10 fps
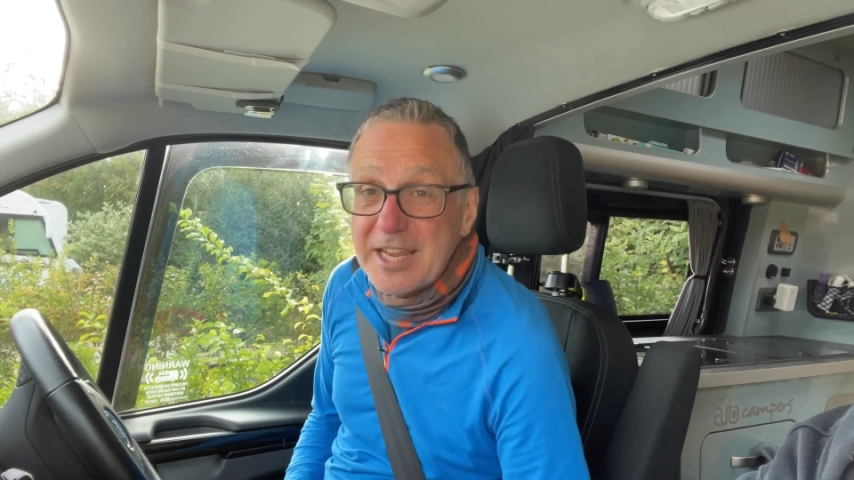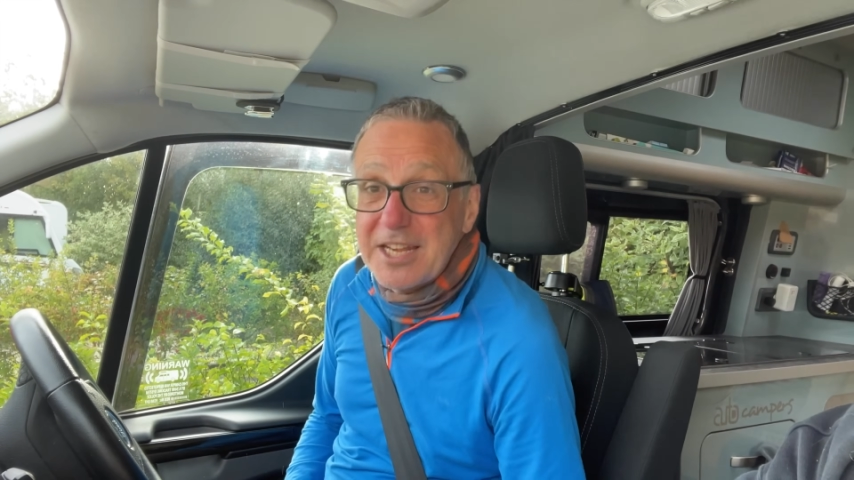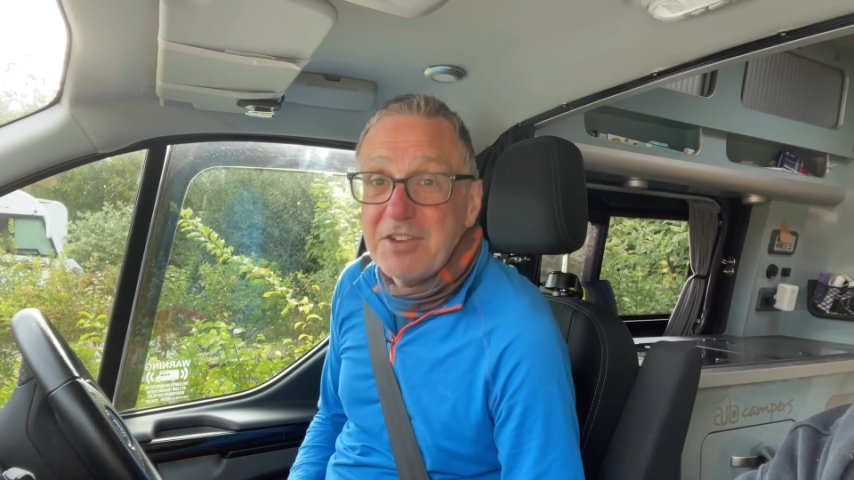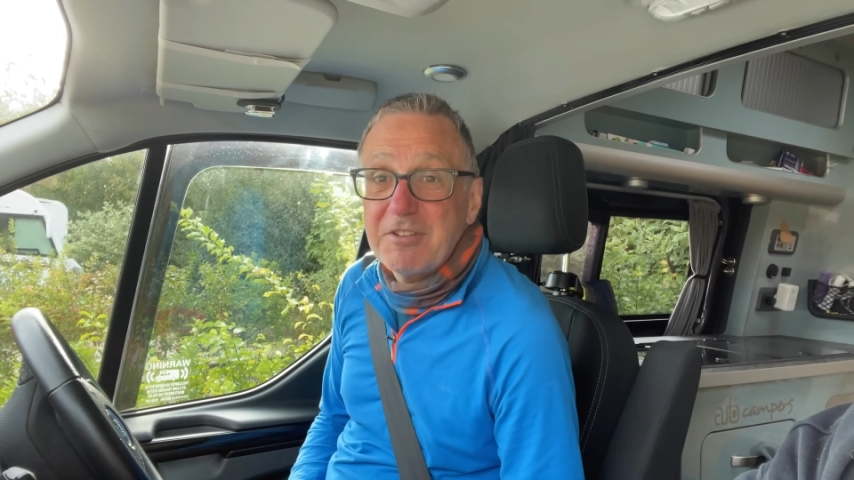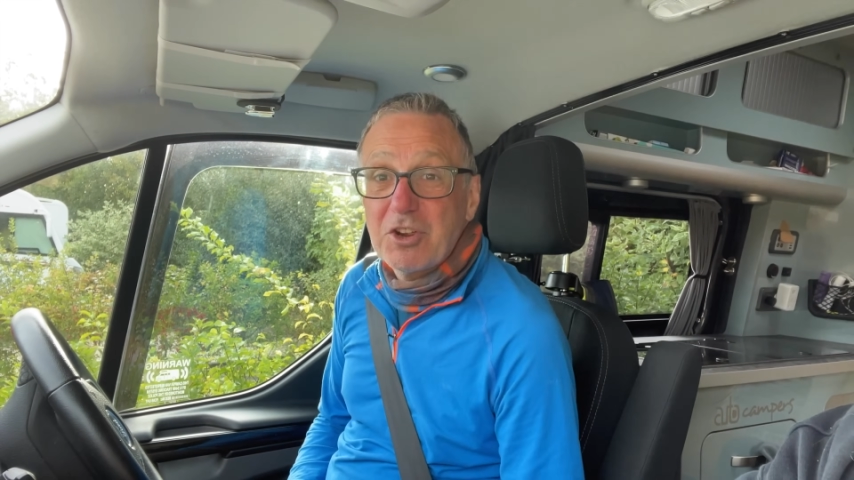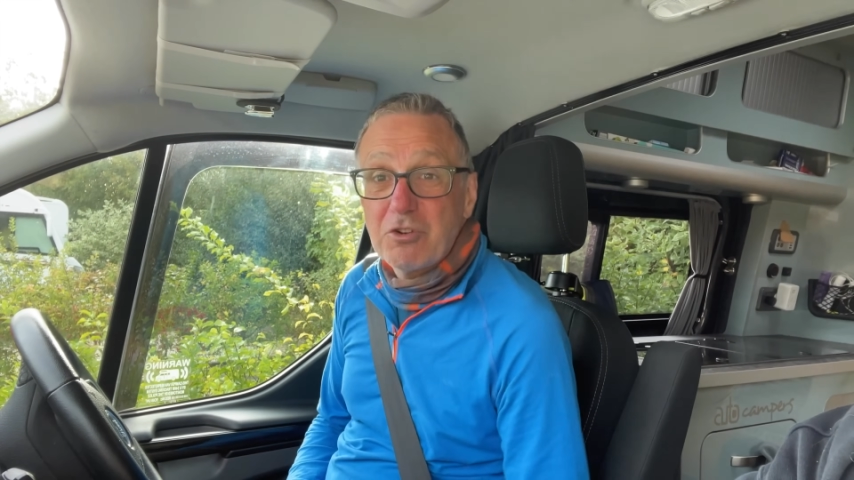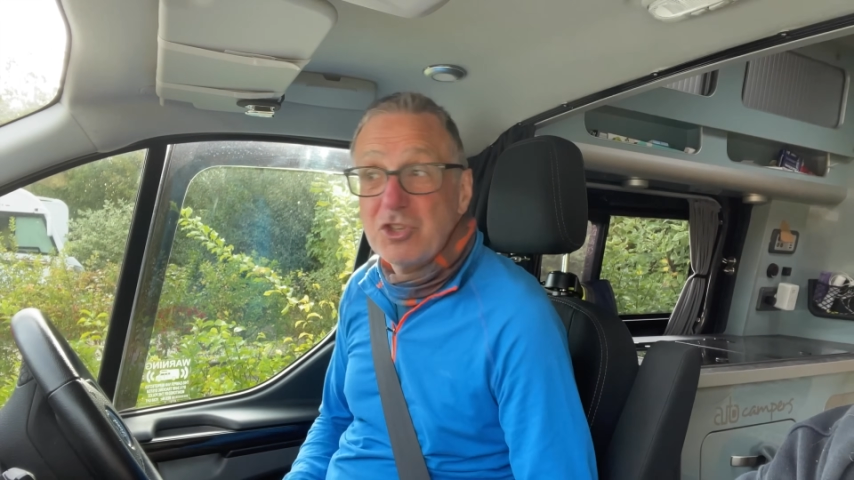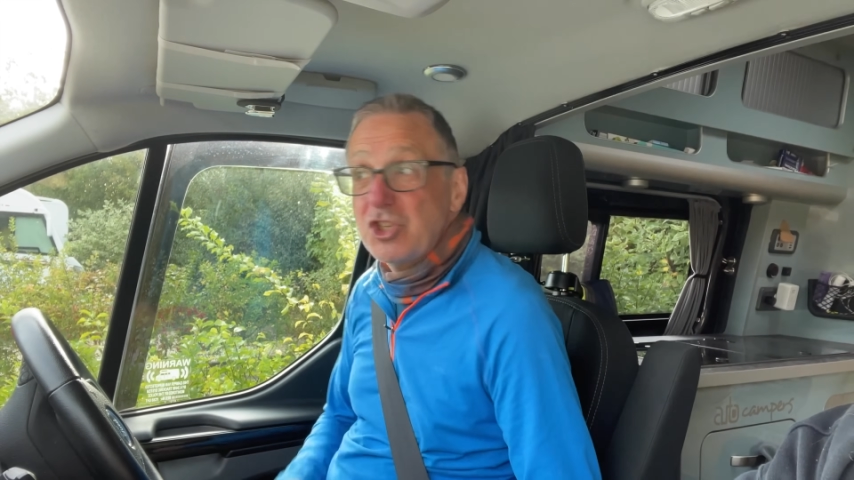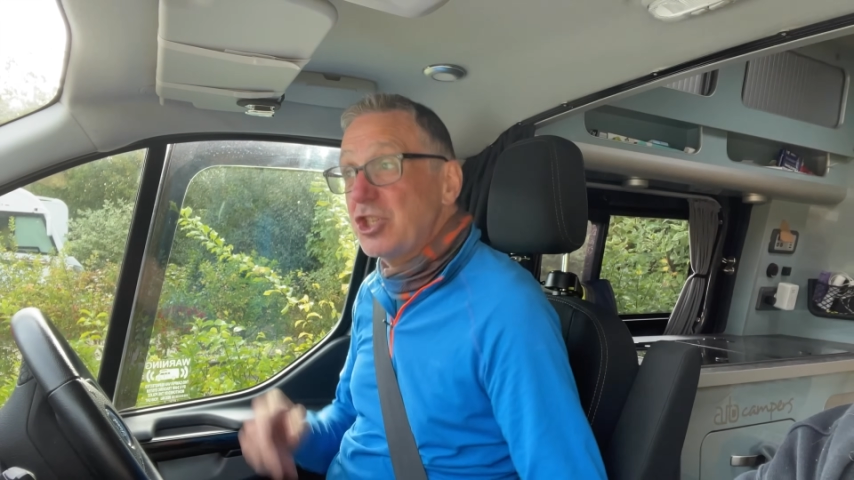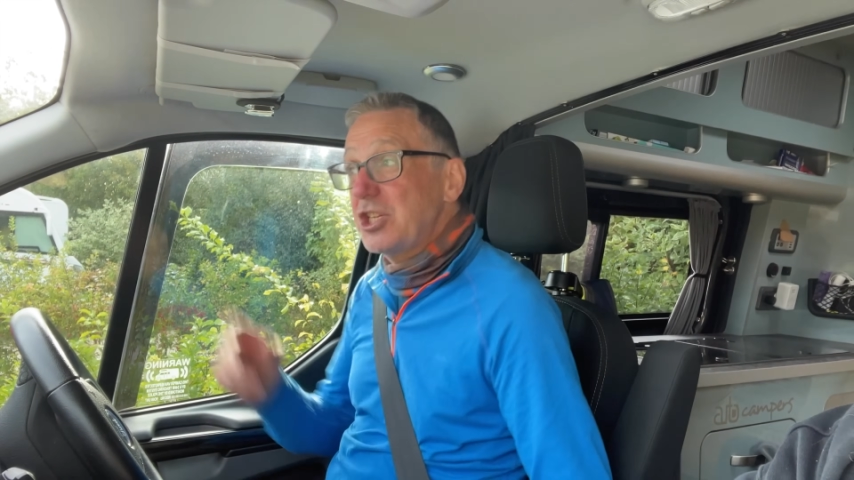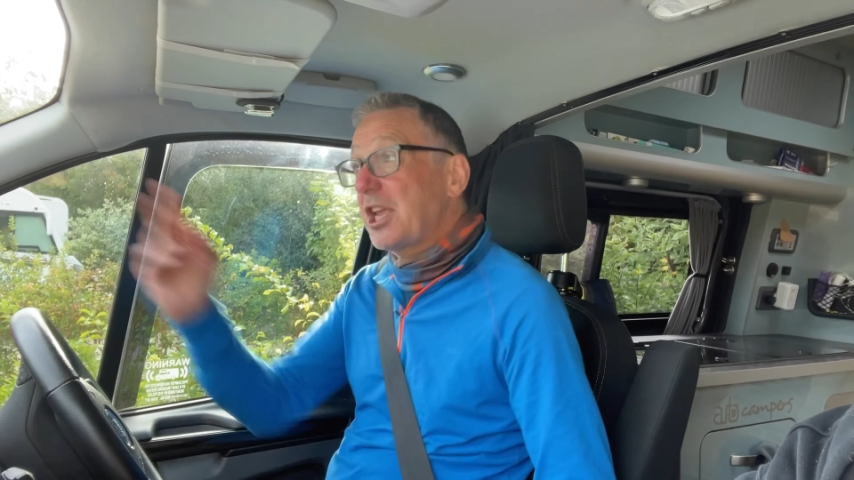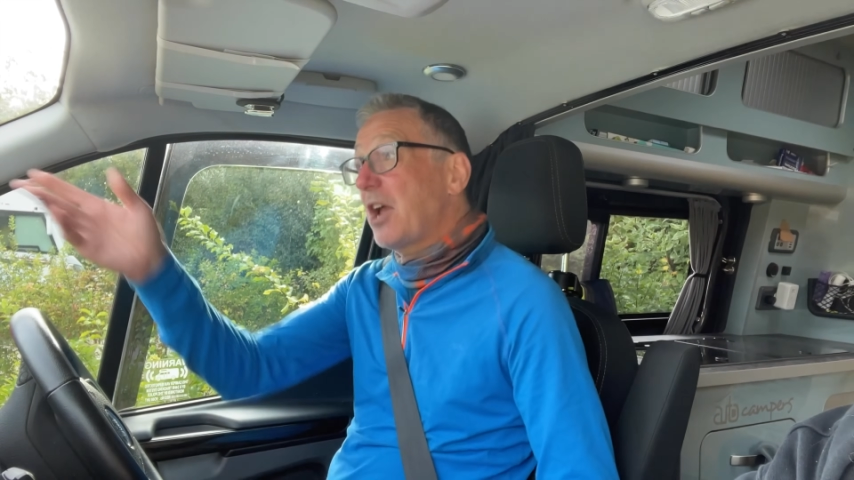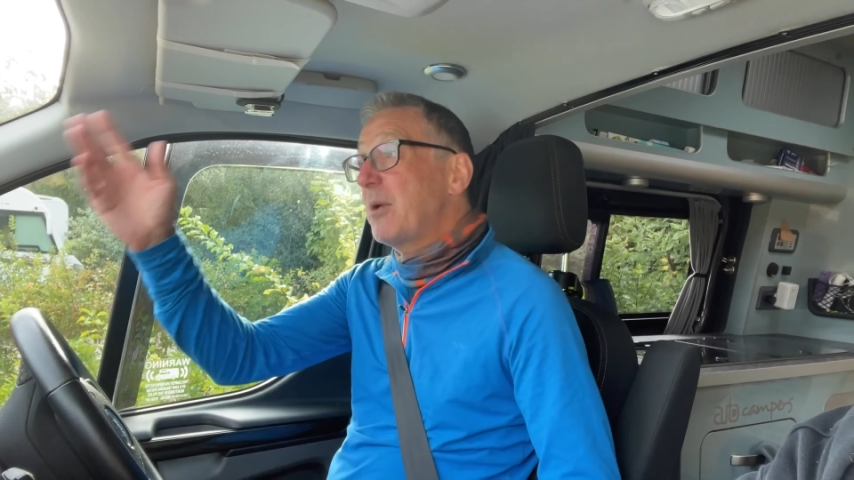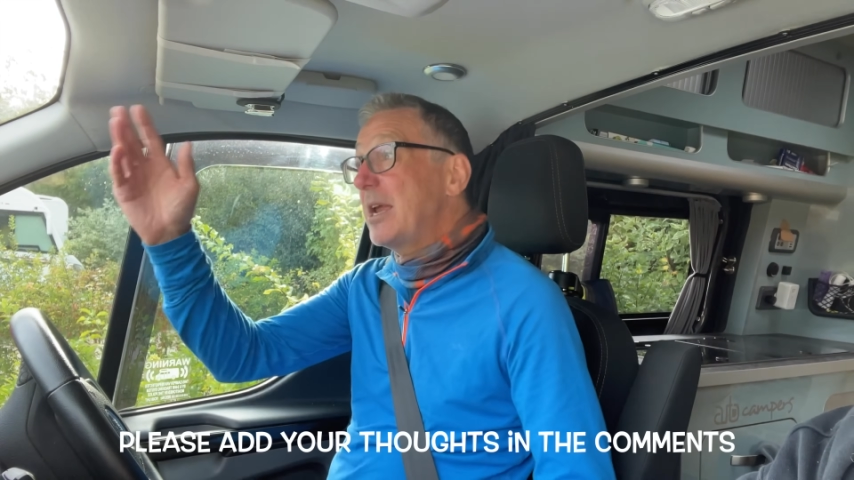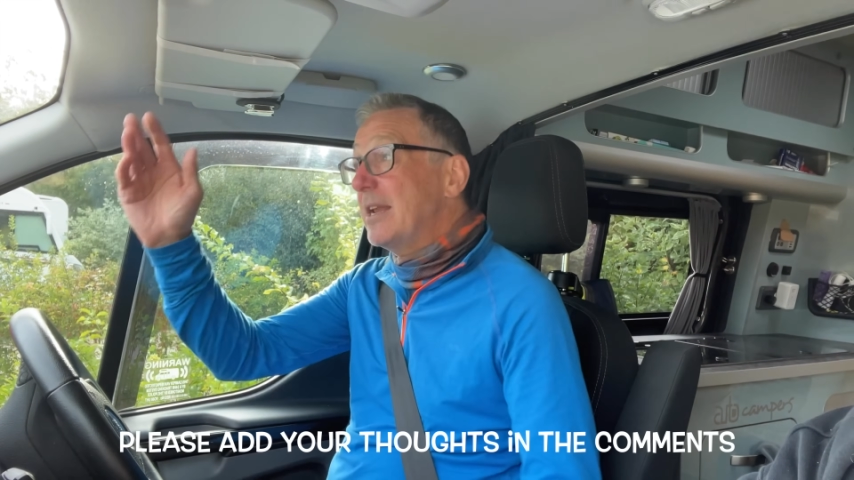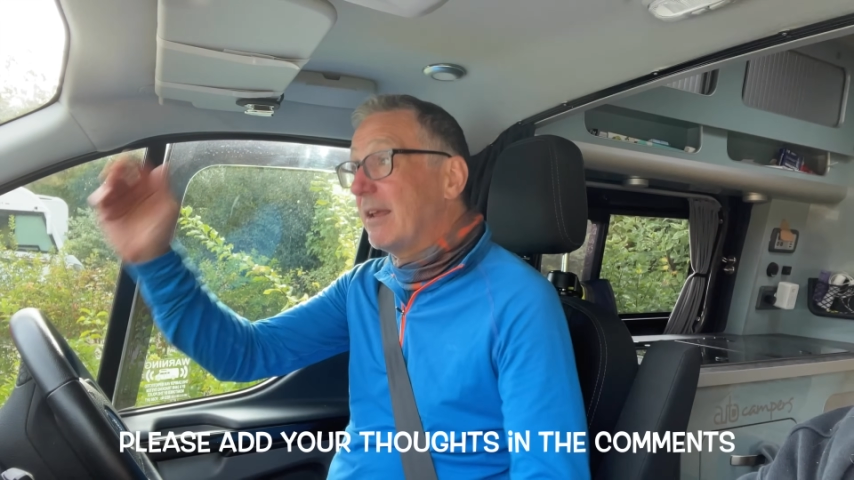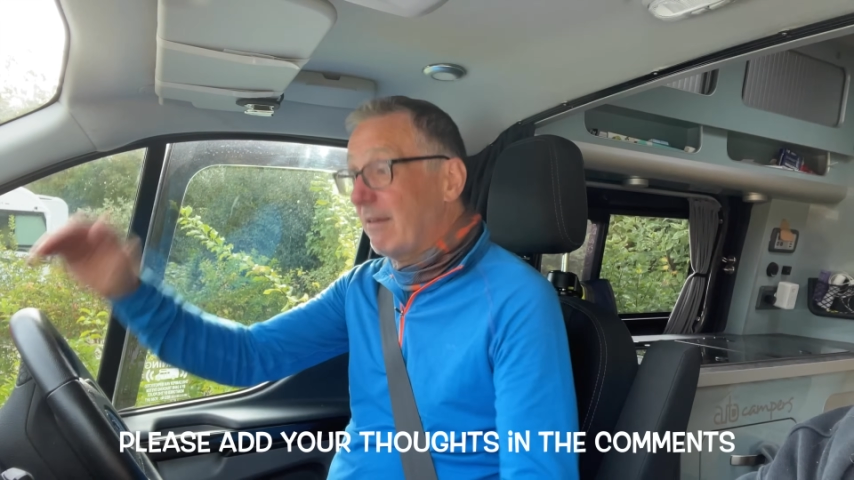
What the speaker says: and then you encourage you to go in?